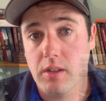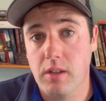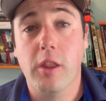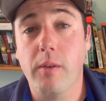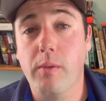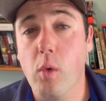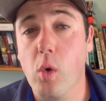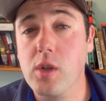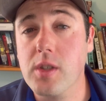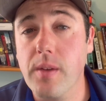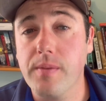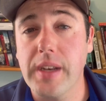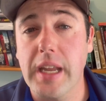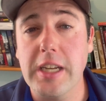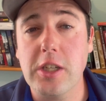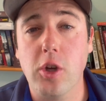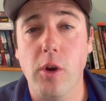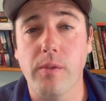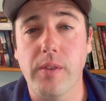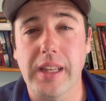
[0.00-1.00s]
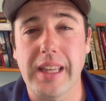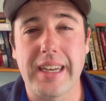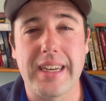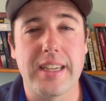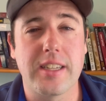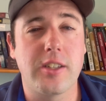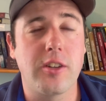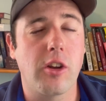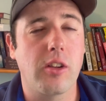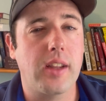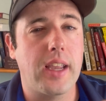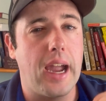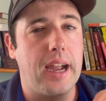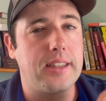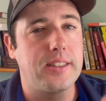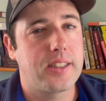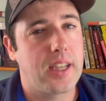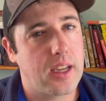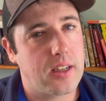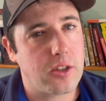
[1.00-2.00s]
The force of nature villain is nearly
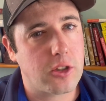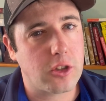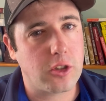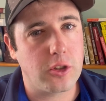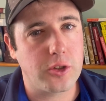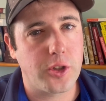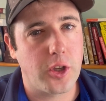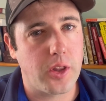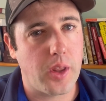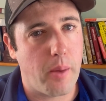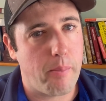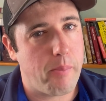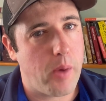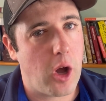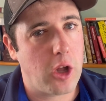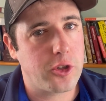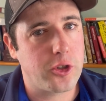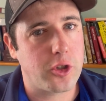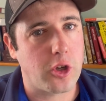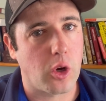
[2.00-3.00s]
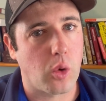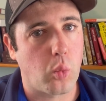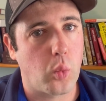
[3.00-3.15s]
identical to the monster,